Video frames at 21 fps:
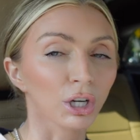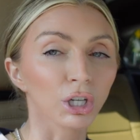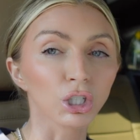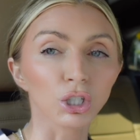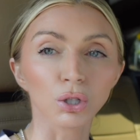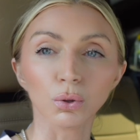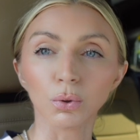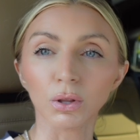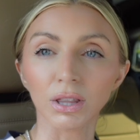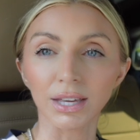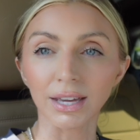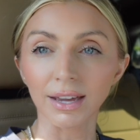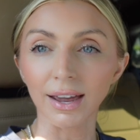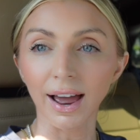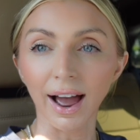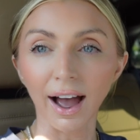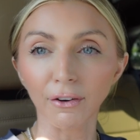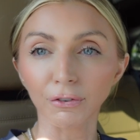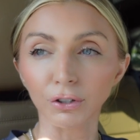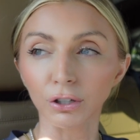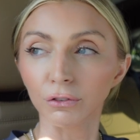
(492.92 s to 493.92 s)
gonna do the
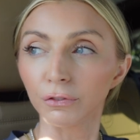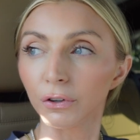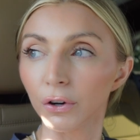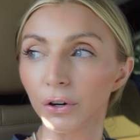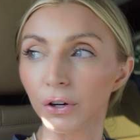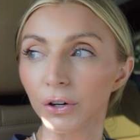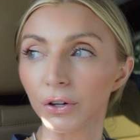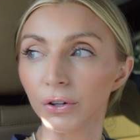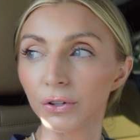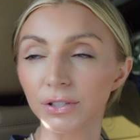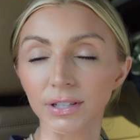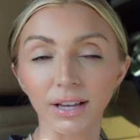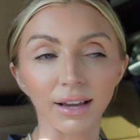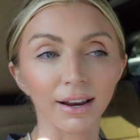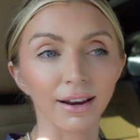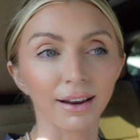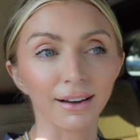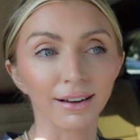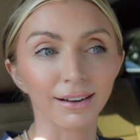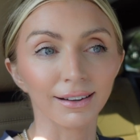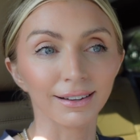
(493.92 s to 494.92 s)
after photos
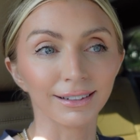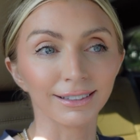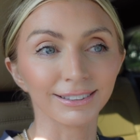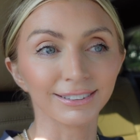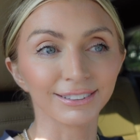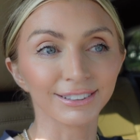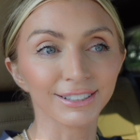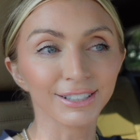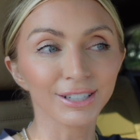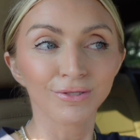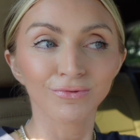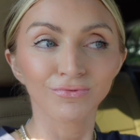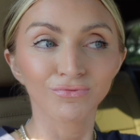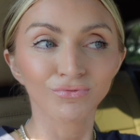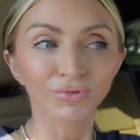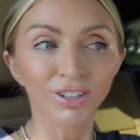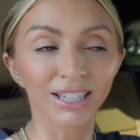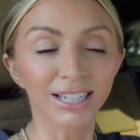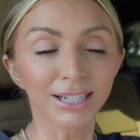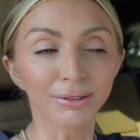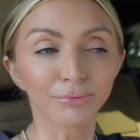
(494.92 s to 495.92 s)
and
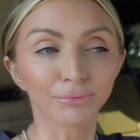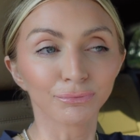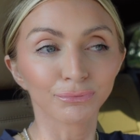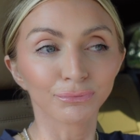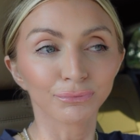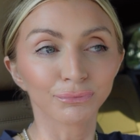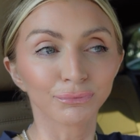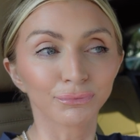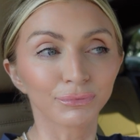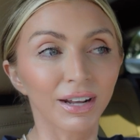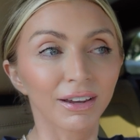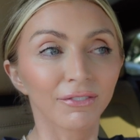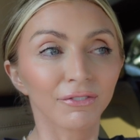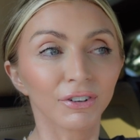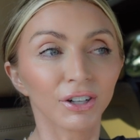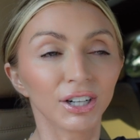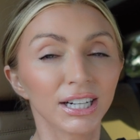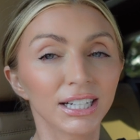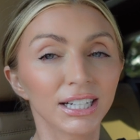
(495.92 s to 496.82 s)
yeah, very